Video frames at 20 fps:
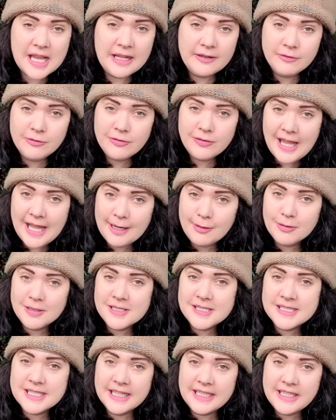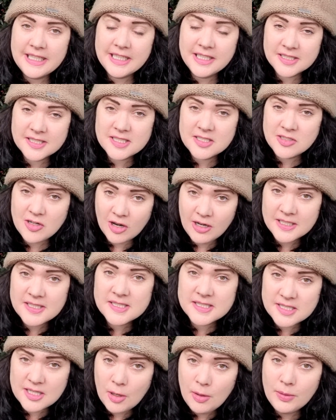and flowers that you can start
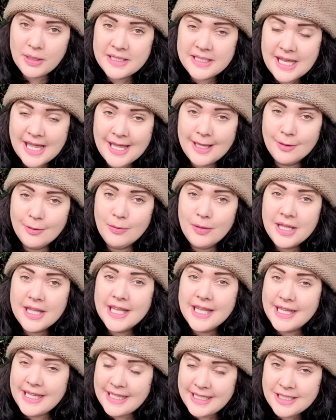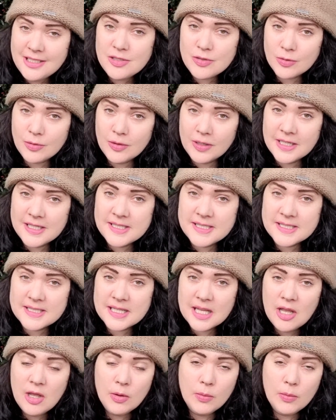sowing now indoors,